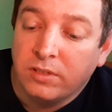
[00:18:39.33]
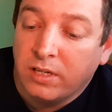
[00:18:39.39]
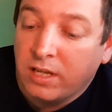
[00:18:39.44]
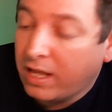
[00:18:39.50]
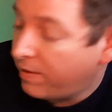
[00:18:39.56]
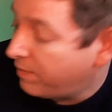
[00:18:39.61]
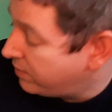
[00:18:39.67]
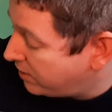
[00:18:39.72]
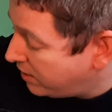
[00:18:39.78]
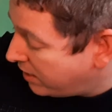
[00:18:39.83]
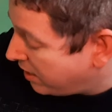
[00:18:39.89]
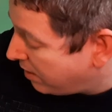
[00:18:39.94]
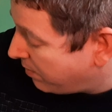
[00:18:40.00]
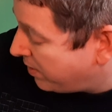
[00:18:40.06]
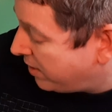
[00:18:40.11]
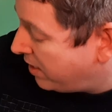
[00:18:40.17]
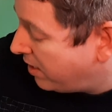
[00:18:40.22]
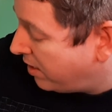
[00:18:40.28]
I haven't seen that
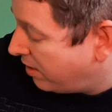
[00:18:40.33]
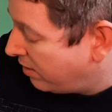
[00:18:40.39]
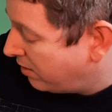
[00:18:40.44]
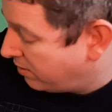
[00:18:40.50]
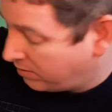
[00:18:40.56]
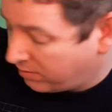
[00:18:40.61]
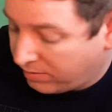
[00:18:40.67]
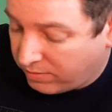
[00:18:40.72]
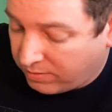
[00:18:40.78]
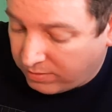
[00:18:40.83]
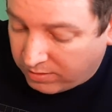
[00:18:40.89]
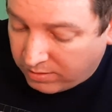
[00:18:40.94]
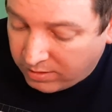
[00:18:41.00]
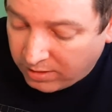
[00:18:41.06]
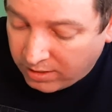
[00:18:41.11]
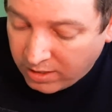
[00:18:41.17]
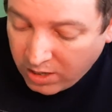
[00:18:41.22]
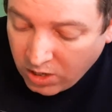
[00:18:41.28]
one either.
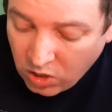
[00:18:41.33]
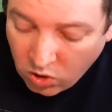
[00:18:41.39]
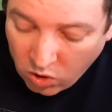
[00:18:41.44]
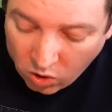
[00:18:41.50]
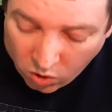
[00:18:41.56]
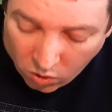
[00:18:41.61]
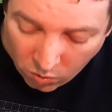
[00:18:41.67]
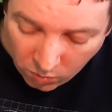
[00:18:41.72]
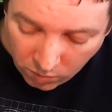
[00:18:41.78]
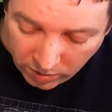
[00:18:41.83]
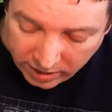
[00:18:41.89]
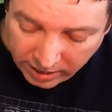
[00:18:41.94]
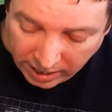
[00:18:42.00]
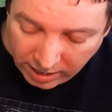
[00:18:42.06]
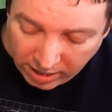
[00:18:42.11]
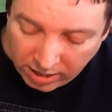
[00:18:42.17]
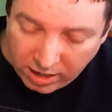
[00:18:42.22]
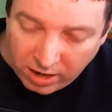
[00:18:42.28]
Oh,
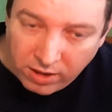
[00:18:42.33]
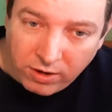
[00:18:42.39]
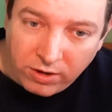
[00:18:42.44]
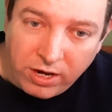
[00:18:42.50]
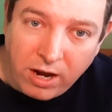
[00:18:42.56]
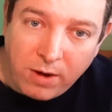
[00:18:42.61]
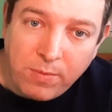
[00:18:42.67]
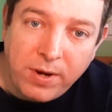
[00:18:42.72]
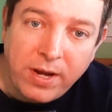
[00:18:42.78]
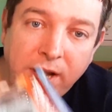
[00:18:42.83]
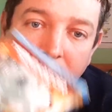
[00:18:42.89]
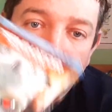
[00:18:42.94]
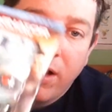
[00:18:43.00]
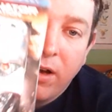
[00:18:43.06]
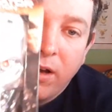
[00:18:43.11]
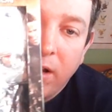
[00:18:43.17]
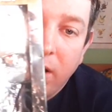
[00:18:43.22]
getting another Terminator.